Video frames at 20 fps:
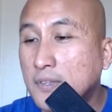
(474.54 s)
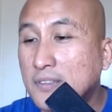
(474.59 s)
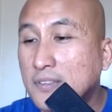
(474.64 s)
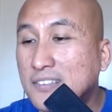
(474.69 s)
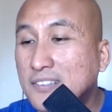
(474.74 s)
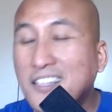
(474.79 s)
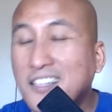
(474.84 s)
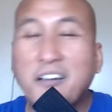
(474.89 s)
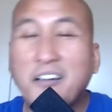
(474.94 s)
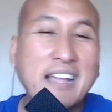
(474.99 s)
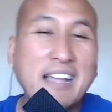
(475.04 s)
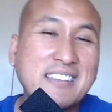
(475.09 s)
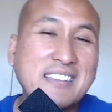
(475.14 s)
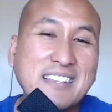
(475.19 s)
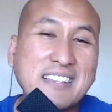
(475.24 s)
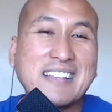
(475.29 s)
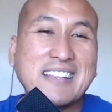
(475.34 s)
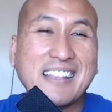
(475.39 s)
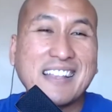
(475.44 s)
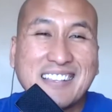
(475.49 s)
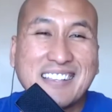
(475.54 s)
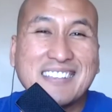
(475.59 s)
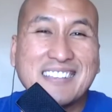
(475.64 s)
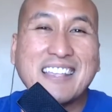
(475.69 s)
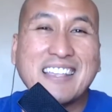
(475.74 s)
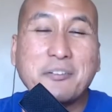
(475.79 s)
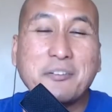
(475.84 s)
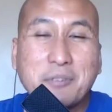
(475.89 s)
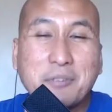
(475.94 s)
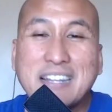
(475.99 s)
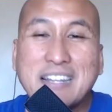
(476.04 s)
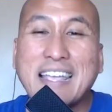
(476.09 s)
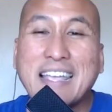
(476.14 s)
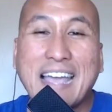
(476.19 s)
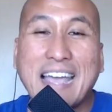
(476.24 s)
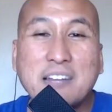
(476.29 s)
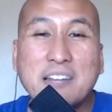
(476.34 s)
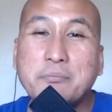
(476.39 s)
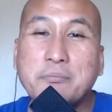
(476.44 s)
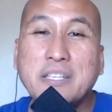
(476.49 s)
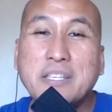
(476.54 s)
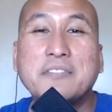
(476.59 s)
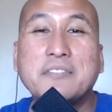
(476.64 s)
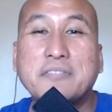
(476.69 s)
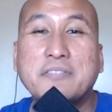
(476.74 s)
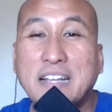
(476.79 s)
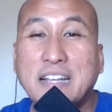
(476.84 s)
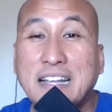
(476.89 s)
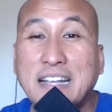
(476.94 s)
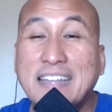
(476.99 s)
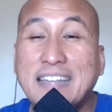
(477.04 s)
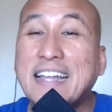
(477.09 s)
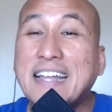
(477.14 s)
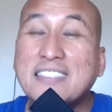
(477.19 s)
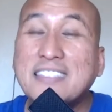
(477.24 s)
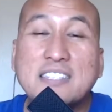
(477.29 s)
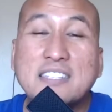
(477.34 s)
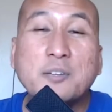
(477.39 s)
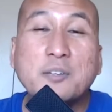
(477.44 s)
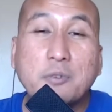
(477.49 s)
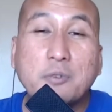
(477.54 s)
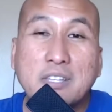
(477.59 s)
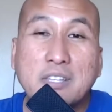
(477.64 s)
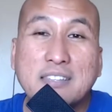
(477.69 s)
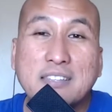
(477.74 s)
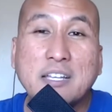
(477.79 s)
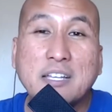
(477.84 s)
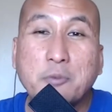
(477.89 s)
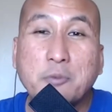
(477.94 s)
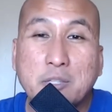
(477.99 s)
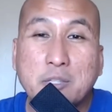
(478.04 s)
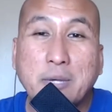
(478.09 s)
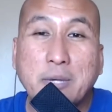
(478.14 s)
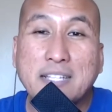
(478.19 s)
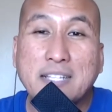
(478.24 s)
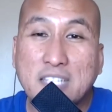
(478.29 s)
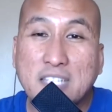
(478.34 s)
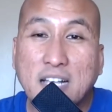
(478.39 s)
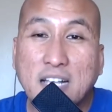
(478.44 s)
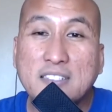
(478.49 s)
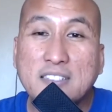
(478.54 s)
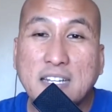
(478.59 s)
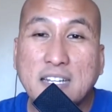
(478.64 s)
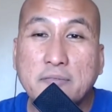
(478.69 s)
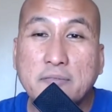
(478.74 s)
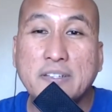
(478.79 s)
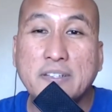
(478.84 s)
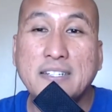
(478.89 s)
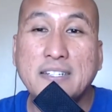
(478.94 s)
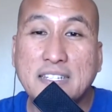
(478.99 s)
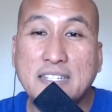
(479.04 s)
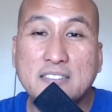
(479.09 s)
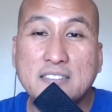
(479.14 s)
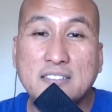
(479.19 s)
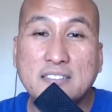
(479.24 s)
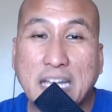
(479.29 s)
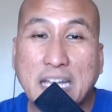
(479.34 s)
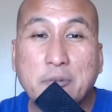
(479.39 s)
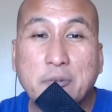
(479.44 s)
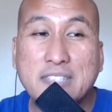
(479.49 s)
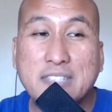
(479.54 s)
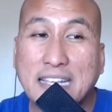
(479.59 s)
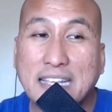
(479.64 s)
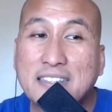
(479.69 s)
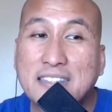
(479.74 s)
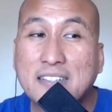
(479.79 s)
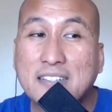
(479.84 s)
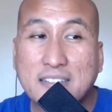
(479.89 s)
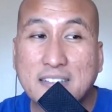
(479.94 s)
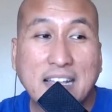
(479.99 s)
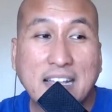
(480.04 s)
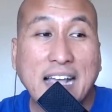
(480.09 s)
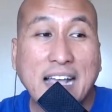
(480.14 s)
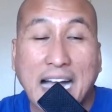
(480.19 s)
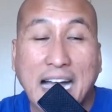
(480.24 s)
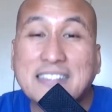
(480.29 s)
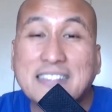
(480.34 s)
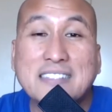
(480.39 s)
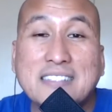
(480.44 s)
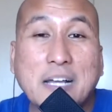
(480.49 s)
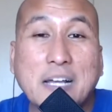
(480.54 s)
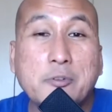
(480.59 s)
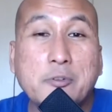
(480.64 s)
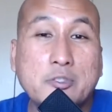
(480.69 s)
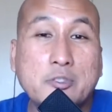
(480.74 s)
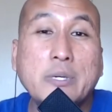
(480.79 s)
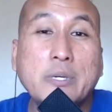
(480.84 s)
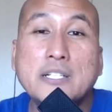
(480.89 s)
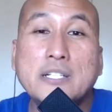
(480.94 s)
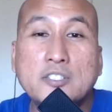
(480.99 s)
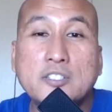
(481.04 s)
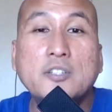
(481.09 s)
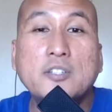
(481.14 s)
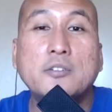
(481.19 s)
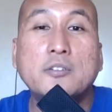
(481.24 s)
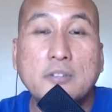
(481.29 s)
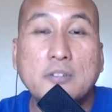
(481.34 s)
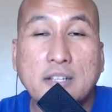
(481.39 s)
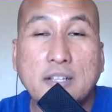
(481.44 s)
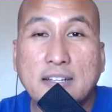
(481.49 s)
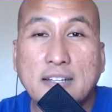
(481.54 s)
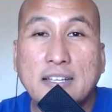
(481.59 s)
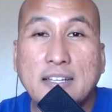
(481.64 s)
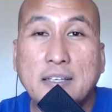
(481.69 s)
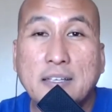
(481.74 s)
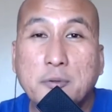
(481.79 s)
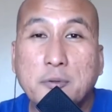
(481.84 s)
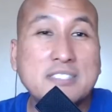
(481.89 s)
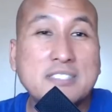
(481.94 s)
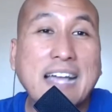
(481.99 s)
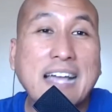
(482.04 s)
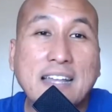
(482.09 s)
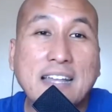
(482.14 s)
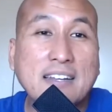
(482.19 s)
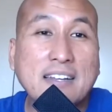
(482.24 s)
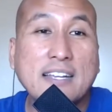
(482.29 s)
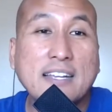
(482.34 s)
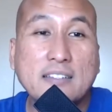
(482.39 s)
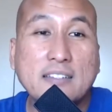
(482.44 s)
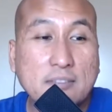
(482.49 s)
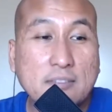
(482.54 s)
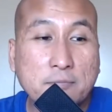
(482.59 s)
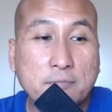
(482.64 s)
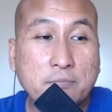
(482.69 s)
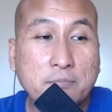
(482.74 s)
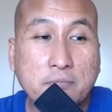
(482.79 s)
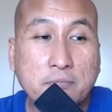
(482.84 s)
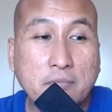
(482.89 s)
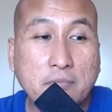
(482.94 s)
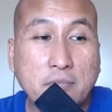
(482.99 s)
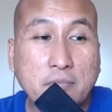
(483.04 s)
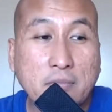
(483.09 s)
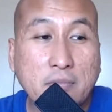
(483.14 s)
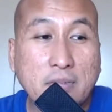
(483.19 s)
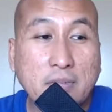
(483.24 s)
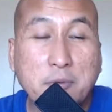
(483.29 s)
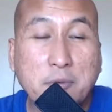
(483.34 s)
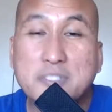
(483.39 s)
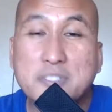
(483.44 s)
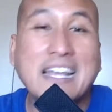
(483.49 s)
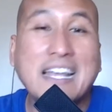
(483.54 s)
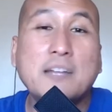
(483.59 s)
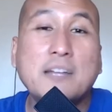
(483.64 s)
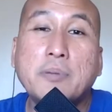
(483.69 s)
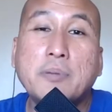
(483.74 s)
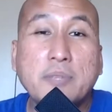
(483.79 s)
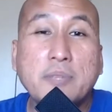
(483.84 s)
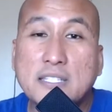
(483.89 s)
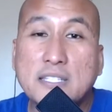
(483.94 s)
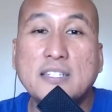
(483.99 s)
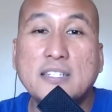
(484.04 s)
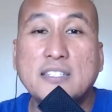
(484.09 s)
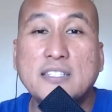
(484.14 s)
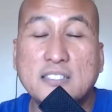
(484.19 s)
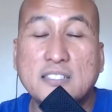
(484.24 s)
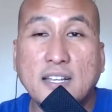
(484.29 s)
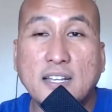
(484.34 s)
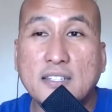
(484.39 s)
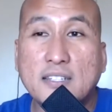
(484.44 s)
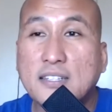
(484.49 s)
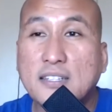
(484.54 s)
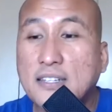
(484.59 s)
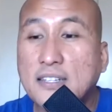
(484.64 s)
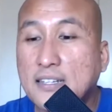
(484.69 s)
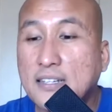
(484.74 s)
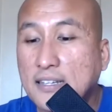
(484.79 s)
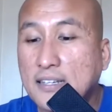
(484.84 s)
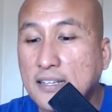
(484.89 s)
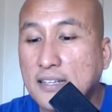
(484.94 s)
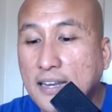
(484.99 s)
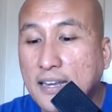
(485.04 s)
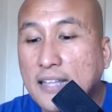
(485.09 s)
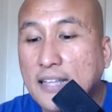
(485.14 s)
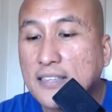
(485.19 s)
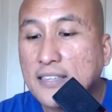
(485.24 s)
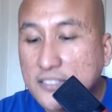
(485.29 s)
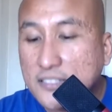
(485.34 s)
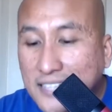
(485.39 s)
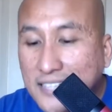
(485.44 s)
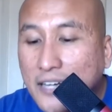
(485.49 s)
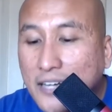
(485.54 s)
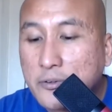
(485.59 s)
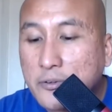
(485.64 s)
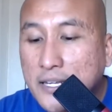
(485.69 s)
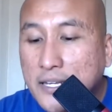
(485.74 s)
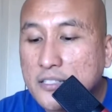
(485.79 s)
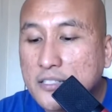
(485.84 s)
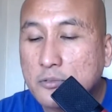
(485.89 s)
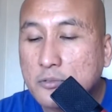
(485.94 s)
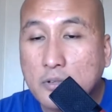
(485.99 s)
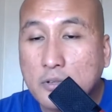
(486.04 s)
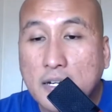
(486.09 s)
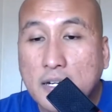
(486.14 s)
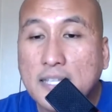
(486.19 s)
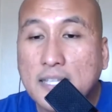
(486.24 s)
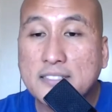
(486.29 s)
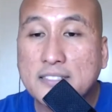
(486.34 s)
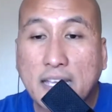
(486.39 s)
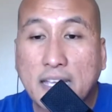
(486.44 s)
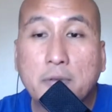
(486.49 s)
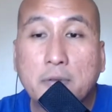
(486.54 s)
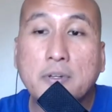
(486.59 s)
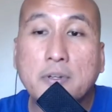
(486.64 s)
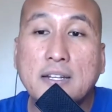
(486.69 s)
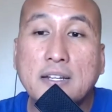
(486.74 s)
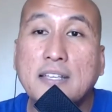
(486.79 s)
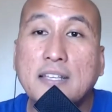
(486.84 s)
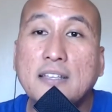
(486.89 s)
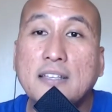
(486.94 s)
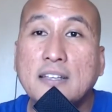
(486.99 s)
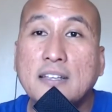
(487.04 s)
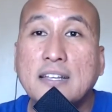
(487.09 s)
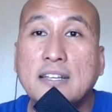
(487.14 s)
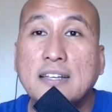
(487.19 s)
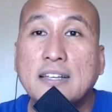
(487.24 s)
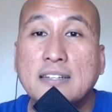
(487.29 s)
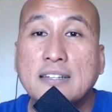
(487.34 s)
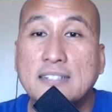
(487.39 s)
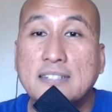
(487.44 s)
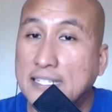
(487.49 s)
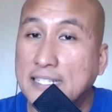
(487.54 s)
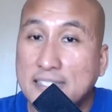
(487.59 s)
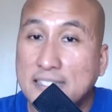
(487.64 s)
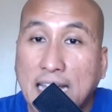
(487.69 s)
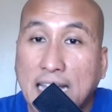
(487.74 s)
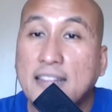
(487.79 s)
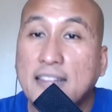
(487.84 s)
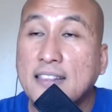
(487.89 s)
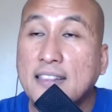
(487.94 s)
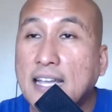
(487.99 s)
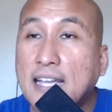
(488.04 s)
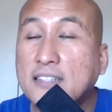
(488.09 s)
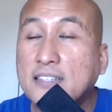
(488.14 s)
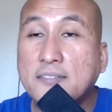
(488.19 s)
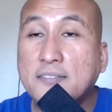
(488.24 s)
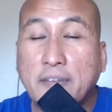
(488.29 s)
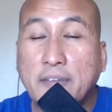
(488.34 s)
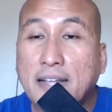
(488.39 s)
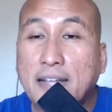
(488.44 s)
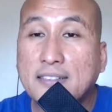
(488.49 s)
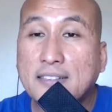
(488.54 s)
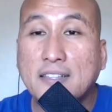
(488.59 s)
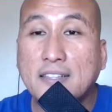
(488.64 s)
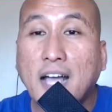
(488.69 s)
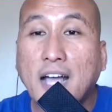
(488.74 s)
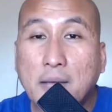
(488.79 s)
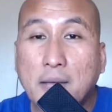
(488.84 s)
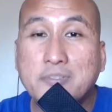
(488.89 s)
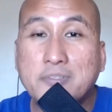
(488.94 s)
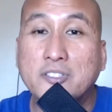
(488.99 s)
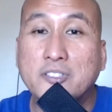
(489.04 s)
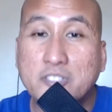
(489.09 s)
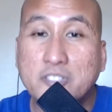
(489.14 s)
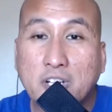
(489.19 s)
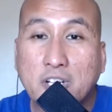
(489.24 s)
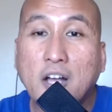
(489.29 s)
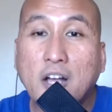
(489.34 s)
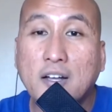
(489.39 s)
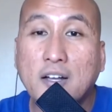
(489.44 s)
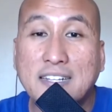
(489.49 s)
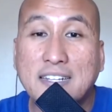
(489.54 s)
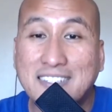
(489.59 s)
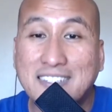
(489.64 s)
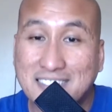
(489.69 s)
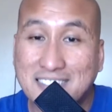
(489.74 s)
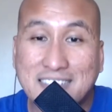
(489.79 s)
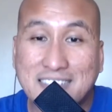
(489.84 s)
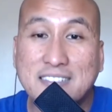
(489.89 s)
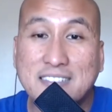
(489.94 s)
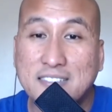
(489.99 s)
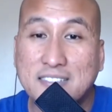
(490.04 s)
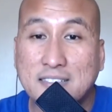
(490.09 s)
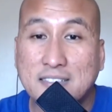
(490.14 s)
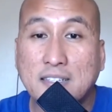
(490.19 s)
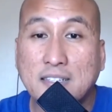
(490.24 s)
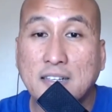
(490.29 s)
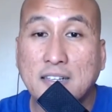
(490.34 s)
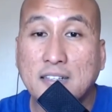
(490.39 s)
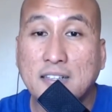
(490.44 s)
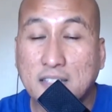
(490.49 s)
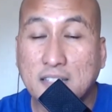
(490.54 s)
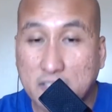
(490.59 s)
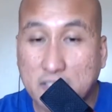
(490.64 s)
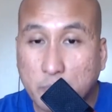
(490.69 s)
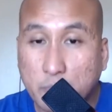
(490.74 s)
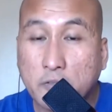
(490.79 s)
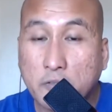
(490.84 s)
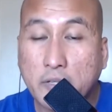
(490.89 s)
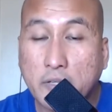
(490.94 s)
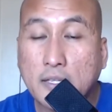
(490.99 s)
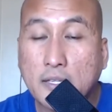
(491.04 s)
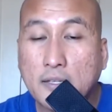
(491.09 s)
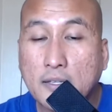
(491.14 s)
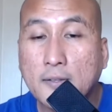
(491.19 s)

No, I think I think they really had a beef, and I think the the thing with Dwayne Johnson and Vin Diesel that was I think I think was real too. It was not like it was not a publicity stunt, and I think Tyrese really genuinely did not like the fact that Hobbs and Shaw exists this movie.